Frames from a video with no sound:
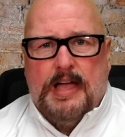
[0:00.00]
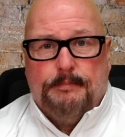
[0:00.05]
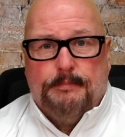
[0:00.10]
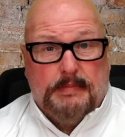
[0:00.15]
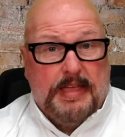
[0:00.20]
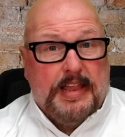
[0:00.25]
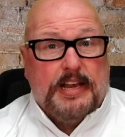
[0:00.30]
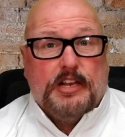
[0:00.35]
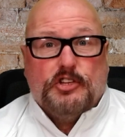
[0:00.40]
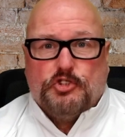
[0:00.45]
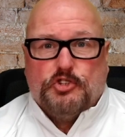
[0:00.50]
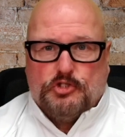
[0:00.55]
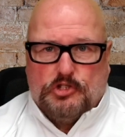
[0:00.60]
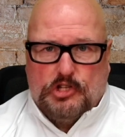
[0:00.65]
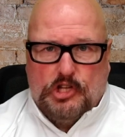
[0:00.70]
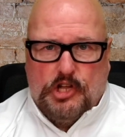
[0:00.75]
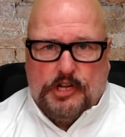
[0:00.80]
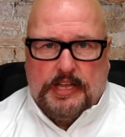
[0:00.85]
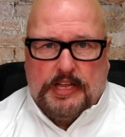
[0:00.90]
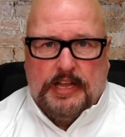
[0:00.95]
managers
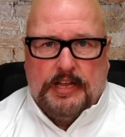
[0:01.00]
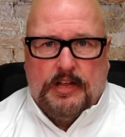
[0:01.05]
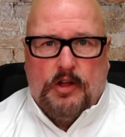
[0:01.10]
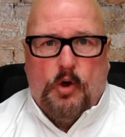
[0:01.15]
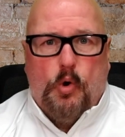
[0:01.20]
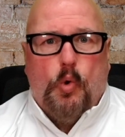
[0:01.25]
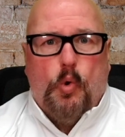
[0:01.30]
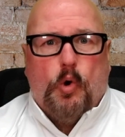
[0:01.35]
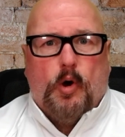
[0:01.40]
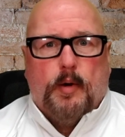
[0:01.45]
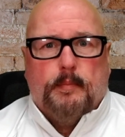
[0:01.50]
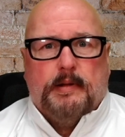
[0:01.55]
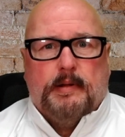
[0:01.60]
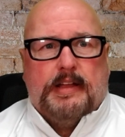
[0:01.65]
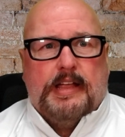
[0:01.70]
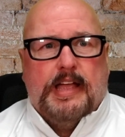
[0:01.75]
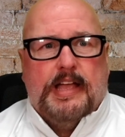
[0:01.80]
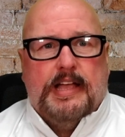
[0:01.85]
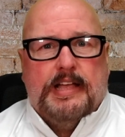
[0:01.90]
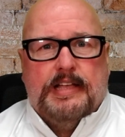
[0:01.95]
looking, or
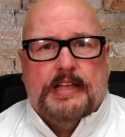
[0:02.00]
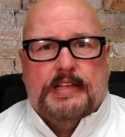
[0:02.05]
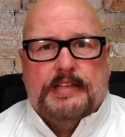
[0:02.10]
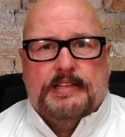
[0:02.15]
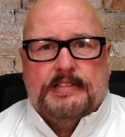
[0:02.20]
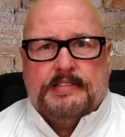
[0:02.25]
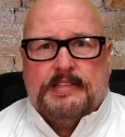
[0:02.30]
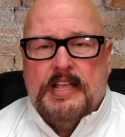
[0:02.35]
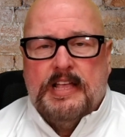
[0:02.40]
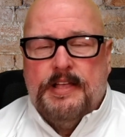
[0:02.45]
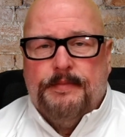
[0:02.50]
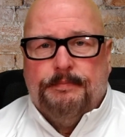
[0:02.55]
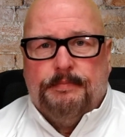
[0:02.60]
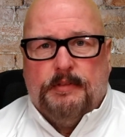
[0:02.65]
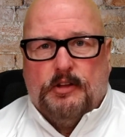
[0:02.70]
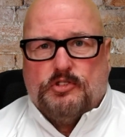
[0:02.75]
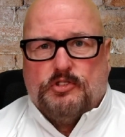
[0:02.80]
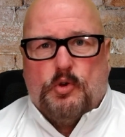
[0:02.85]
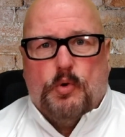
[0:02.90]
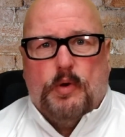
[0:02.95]
because
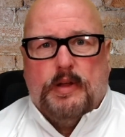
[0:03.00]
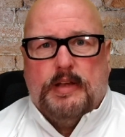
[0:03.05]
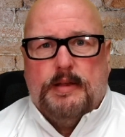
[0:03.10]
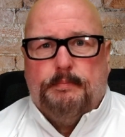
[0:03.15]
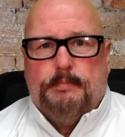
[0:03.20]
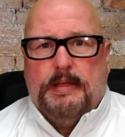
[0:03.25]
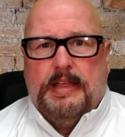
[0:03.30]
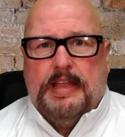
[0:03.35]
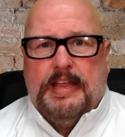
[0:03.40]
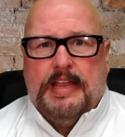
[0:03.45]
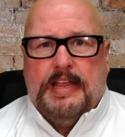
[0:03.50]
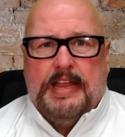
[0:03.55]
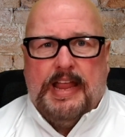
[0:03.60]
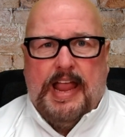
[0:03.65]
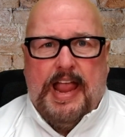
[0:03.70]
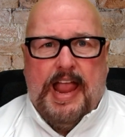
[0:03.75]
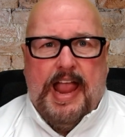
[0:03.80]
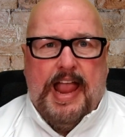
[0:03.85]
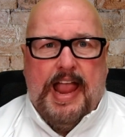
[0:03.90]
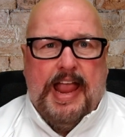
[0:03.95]
there's going to be
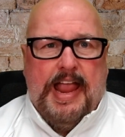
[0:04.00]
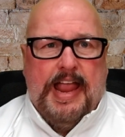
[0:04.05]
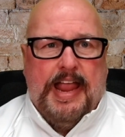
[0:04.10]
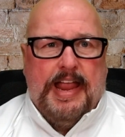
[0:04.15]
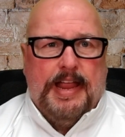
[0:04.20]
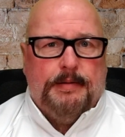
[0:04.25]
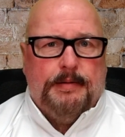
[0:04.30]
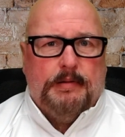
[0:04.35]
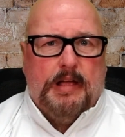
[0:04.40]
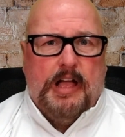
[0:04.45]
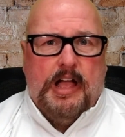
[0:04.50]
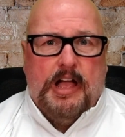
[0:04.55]
a